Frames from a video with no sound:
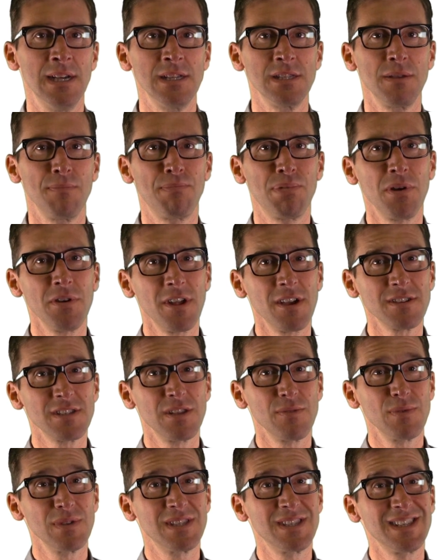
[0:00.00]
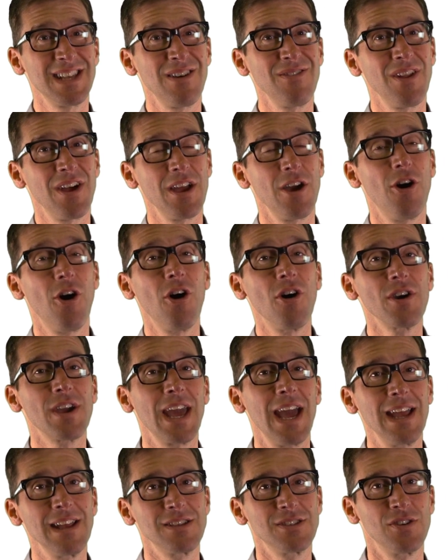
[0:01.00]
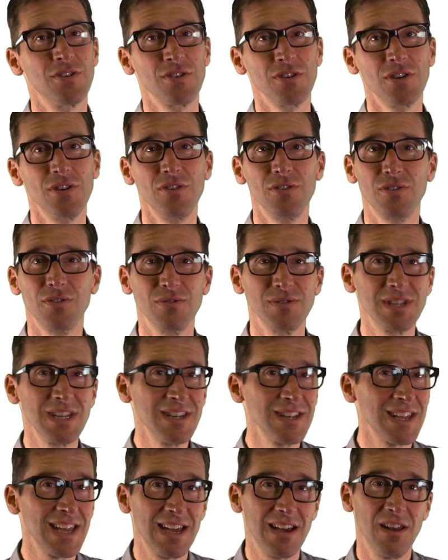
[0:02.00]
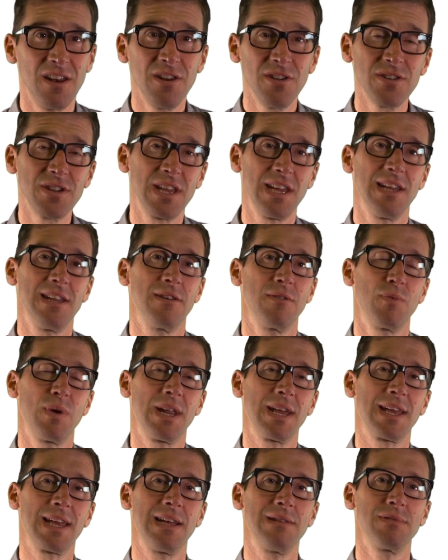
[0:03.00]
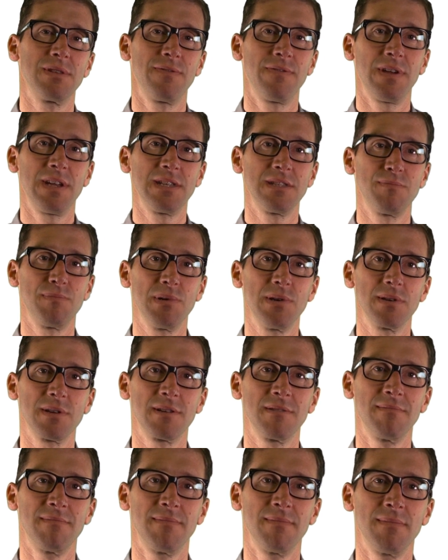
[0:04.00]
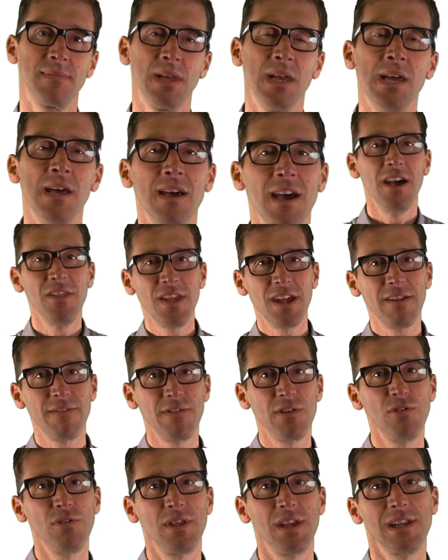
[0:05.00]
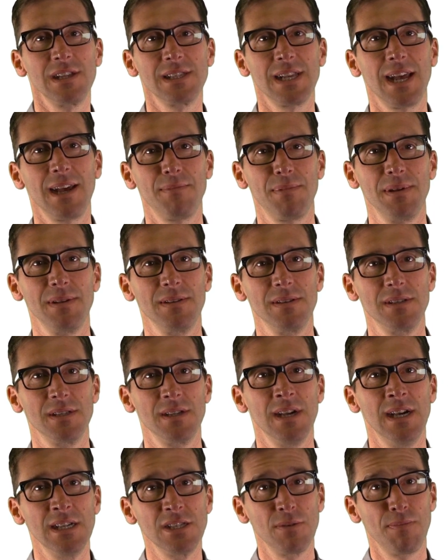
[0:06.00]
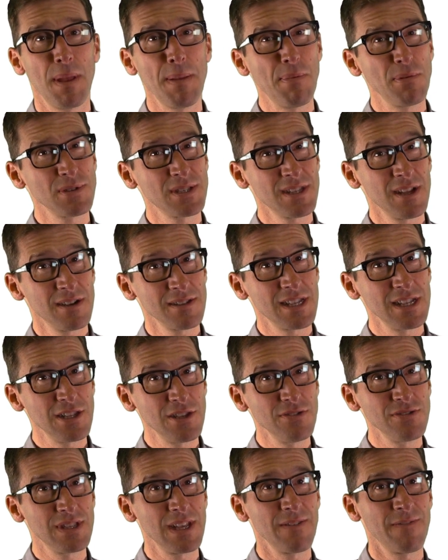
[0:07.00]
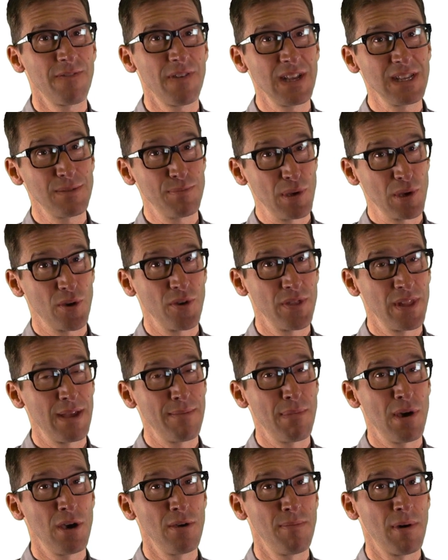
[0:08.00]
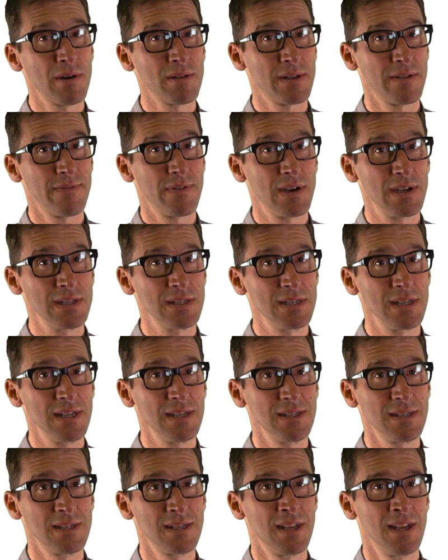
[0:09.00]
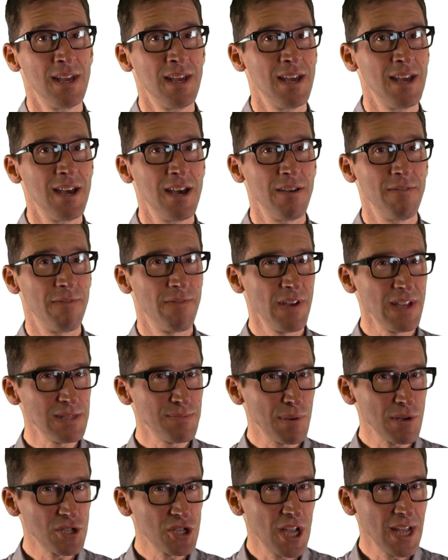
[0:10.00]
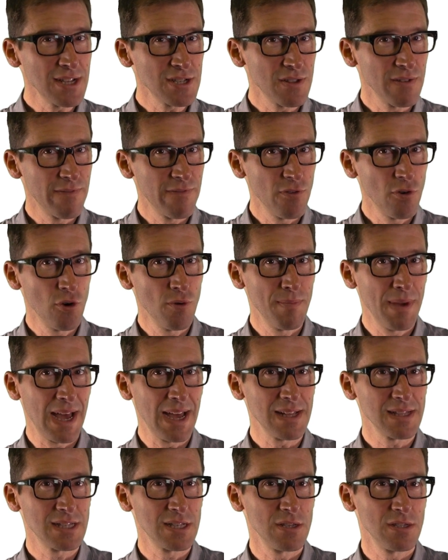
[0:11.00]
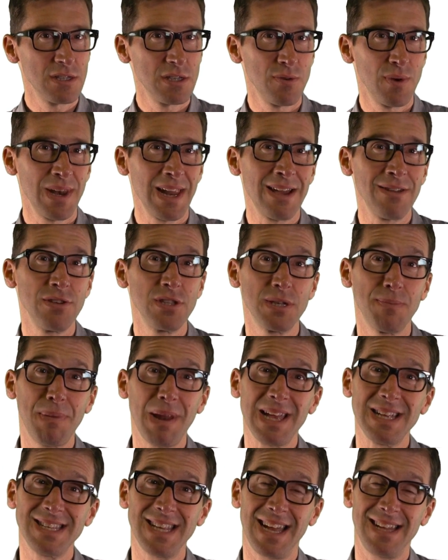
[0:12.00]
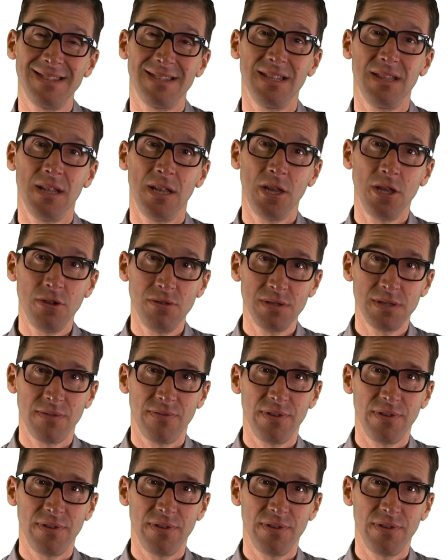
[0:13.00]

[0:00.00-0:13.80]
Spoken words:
So products that would sell like hotcakes on Google didn't get a look in when it came to Facebook. And then a few things happened. So people started using Facebook on their mobile devices, and Facebook changed the format to allow you to place ads in the news